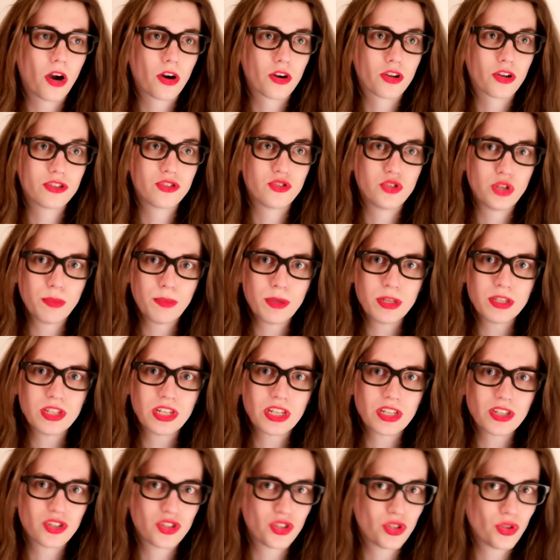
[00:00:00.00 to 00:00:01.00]
are
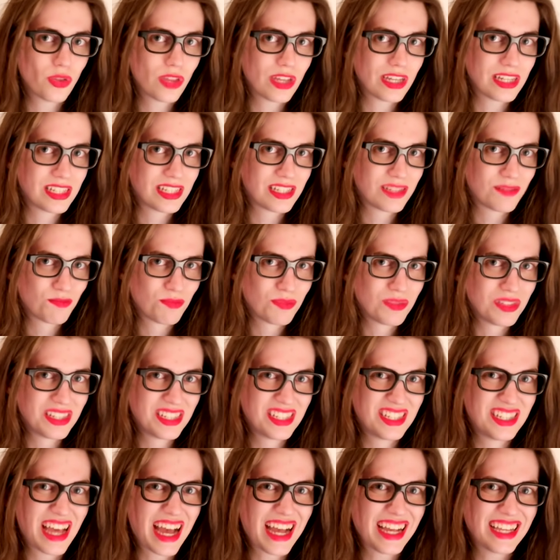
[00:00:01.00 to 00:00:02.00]
contributing to this
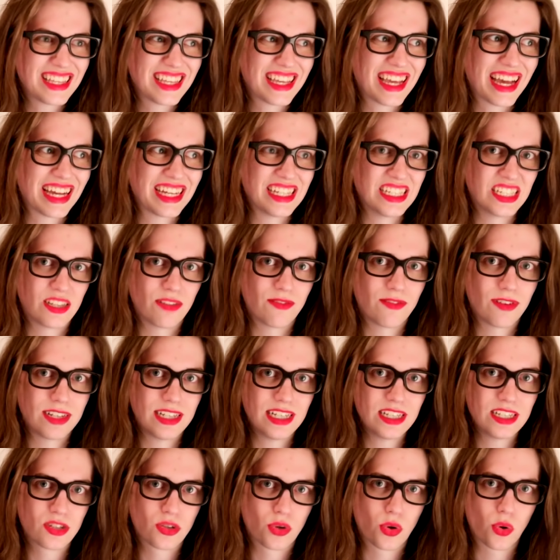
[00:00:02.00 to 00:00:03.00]
zeitgeist of
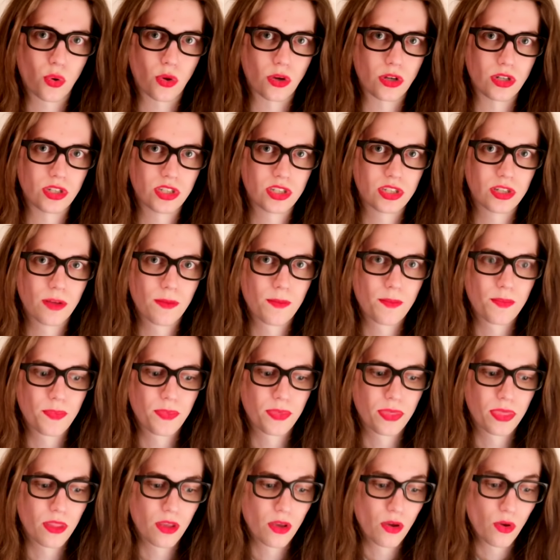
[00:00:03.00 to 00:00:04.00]
a discourse
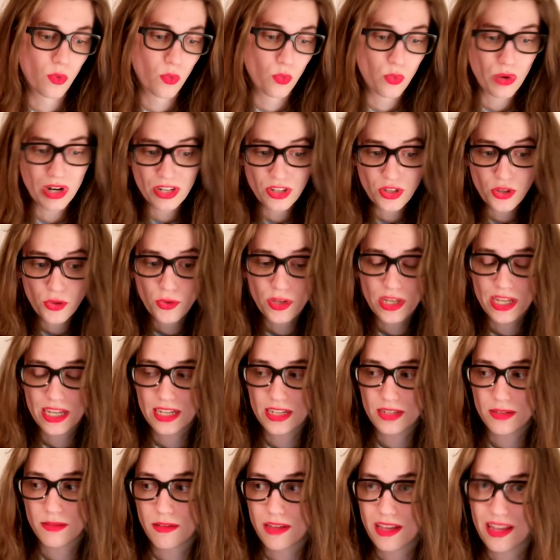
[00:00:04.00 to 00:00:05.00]
where you
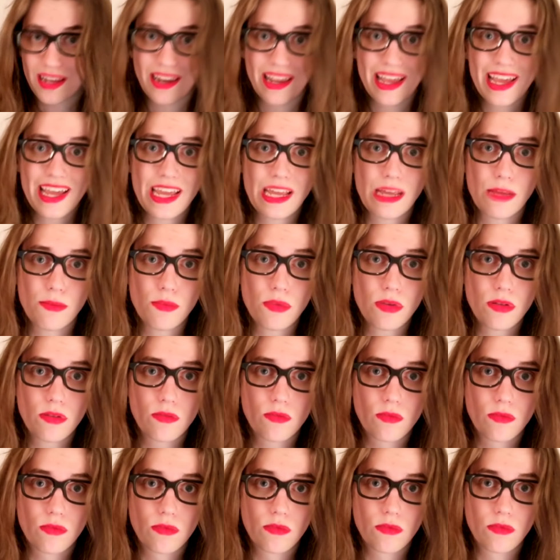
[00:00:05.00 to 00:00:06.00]
can
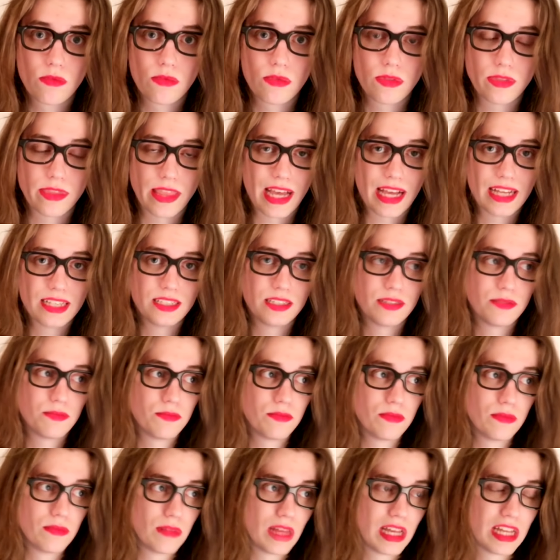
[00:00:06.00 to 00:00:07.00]
claim that
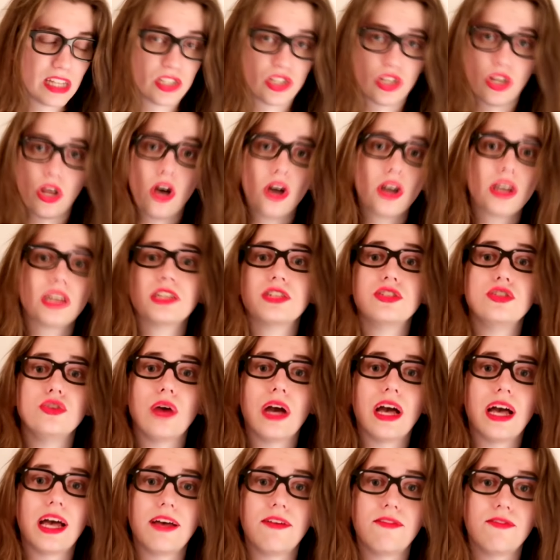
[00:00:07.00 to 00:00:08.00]
as long
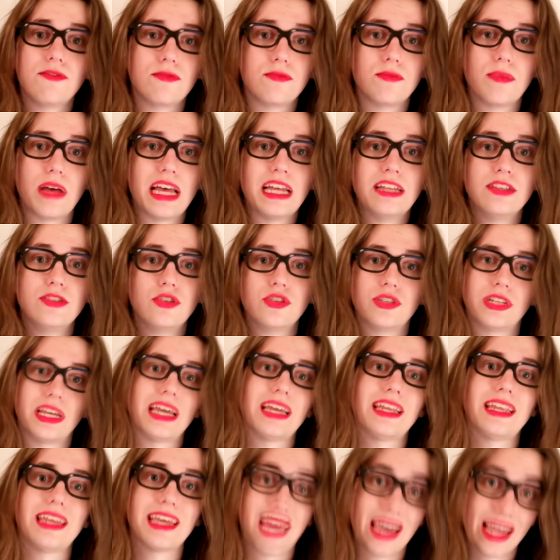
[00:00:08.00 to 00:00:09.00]
as you have
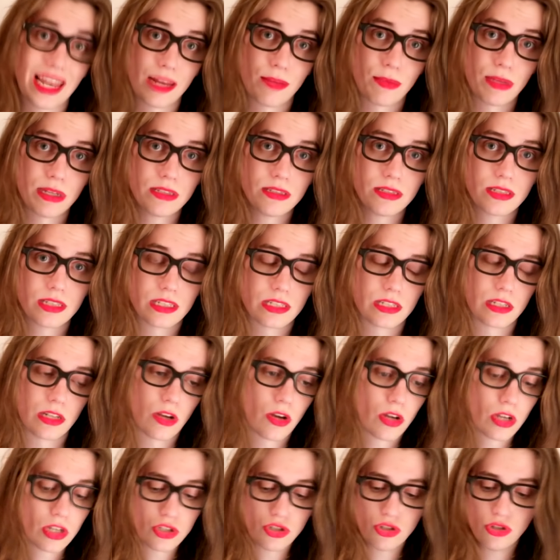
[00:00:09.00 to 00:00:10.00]
entertaining elements,
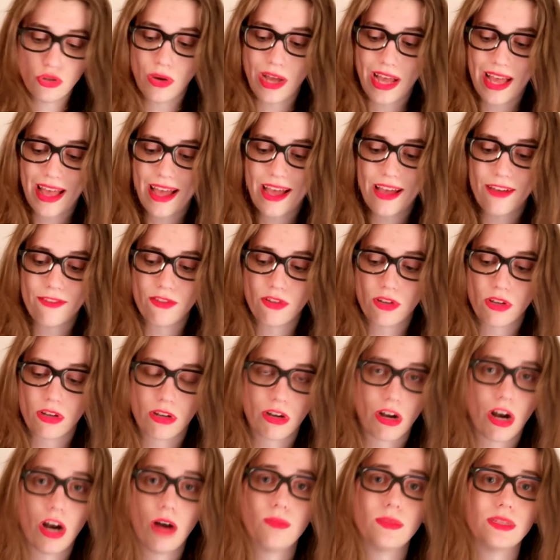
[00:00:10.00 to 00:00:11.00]
as long as you have
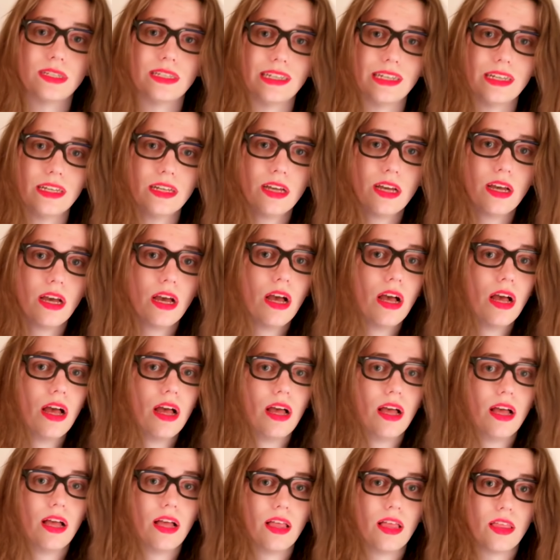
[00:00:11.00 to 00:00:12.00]
comedy,
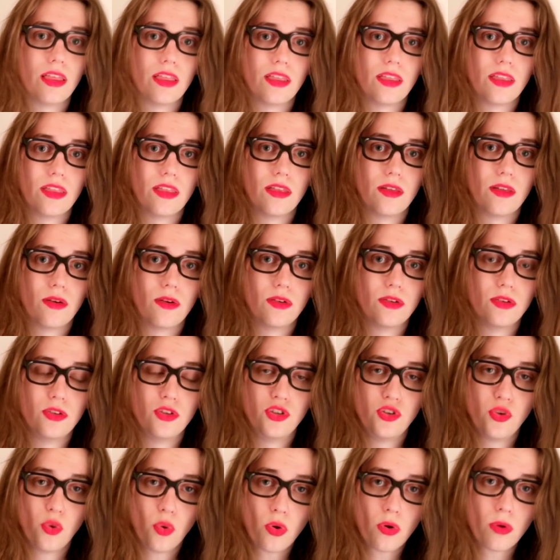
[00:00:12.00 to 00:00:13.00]

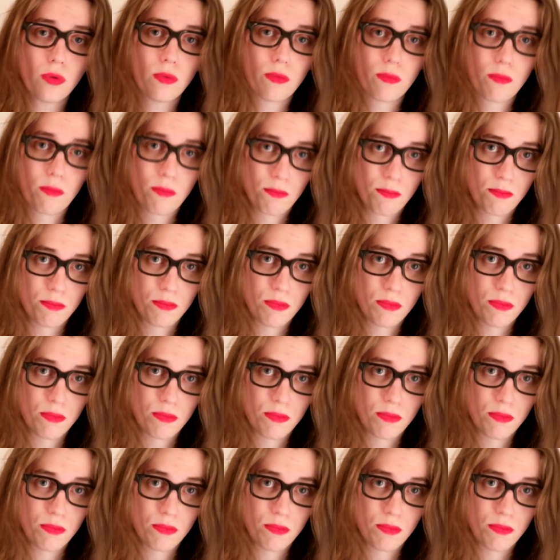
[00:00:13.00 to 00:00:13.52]
your